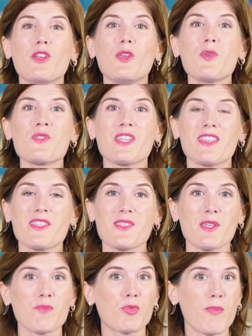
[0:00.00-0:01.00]
Using the
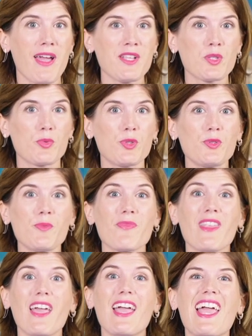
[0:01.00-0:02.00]
simple manual,
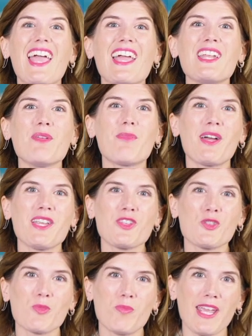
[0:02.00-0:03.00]
anybody
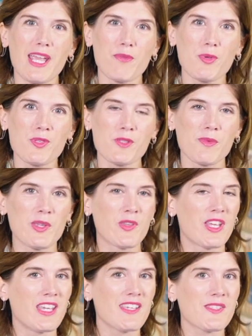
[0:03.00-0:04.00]
should be able to build
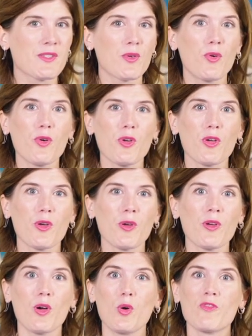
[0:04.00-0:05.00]
his or
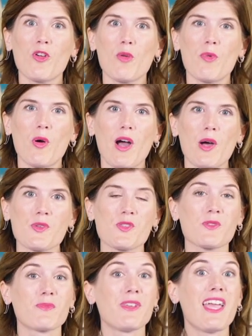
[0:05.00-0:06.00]
her own WoBo
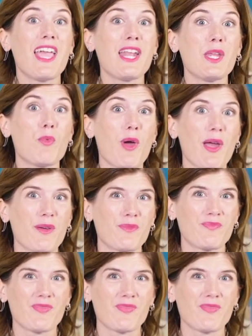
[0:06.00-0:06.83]
house, anywhere.